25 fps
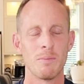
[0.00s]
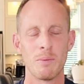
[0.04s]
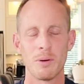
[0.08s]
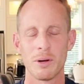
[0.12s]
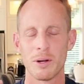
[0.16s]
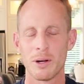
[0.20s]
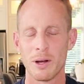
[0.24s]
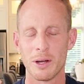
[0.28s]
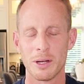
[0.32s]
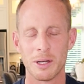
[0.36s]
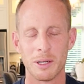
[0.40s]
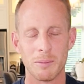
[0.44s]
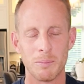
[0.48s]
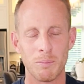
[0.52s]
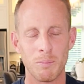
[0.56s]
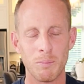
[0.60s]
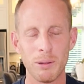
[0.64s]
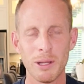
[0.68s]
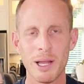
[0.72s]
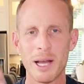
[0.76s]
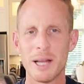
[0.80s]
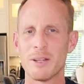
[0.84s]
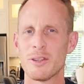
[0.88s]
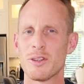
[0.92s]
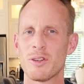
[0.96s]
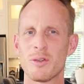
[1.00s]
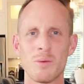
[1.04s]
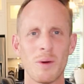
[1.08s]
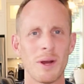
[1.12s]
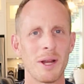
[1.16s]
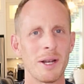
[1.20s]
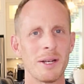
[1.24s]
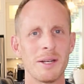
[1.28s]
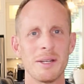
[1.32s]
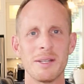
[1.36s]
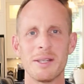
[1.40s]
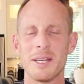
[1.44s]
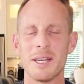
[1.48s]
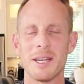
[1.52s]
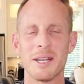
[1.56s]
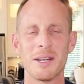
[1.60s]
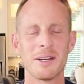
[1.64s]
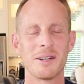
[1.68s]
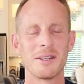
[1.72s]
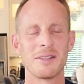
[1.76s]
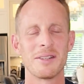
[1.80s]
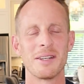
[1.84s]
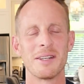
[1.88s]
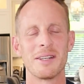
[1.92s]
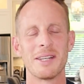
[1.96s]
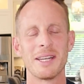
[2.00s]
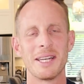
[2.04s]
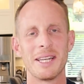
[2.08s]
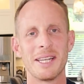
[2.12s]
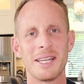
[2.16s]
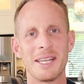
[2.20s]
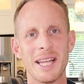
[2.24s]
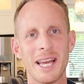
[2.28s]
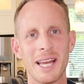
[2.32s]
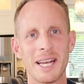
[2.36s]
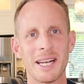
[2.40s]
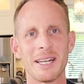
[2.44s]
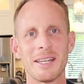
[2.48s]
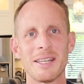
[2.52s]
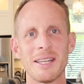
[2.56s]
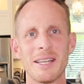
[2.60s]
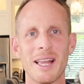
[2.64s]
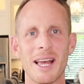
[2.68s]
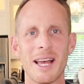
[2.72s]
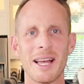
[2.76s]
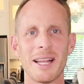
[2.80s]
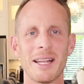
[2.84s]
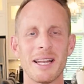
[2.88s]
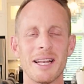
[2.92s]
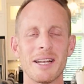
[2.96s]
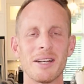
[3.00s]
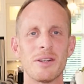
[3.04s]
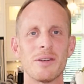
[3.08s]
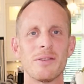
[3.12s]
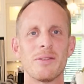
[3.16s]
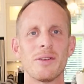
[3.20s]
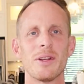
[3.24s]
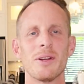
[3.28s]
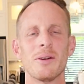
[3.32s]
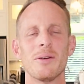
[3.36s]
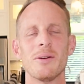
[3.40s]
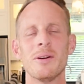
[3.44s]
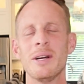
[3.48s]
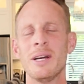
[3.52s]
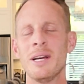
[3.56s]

put all your blood, sweat, and tears into getting to that interview,